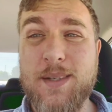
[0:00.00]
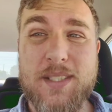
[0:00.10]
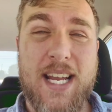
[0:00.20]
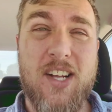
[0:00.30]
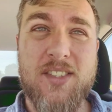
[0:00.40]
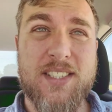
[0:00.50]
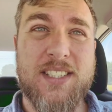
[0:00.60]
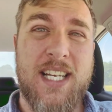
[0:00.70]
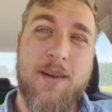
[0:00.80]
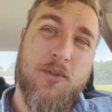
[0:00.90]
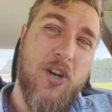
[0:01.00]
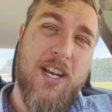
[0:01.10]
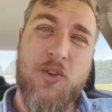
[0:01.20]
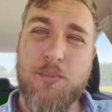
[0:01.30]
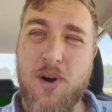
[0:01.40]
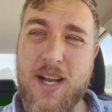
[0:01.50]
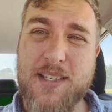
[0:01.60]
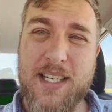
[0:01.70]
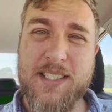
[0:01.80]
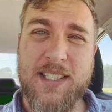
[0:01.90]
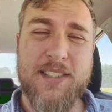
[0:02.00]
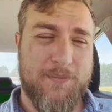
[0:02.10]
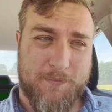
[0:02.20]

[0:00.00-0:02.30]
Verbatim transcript: I'm scaling this thing. I'm creating new processes.